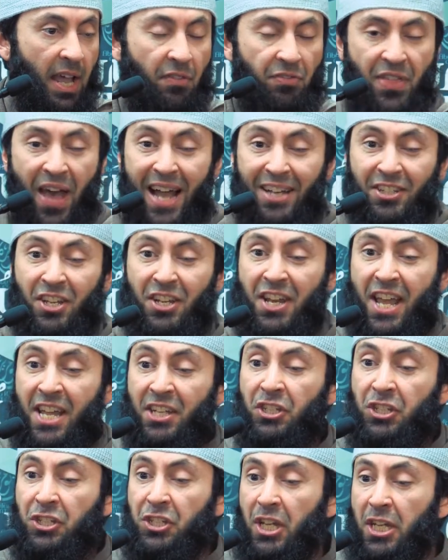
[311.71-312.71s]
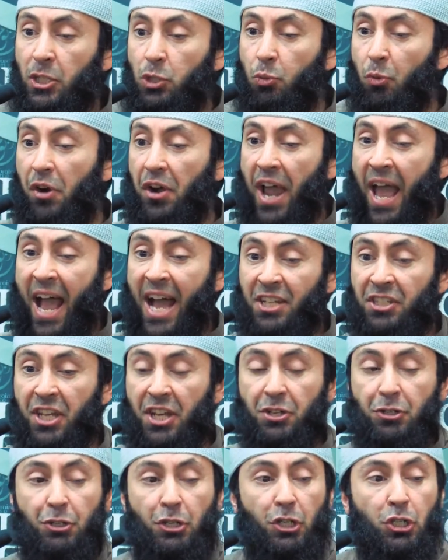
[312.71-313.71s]
That's an instance where
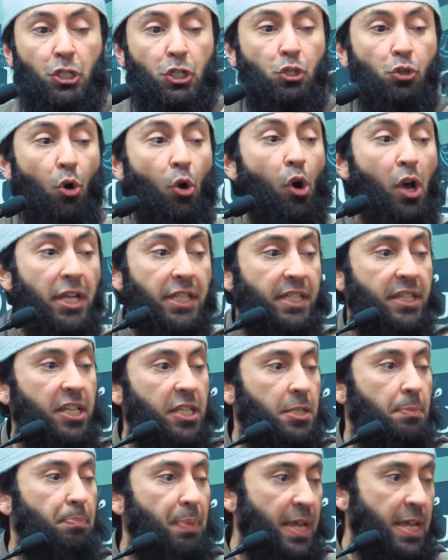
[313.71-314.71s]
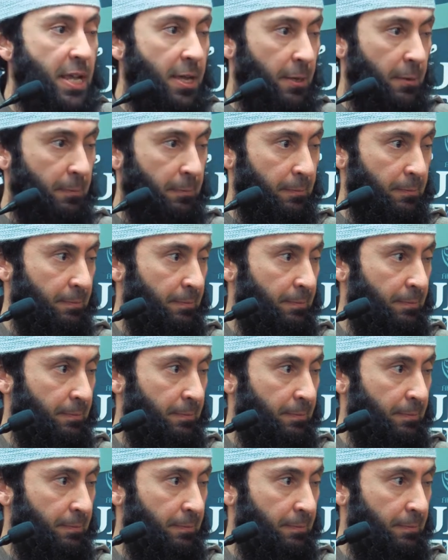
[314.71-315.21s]
hasad destroyed this being.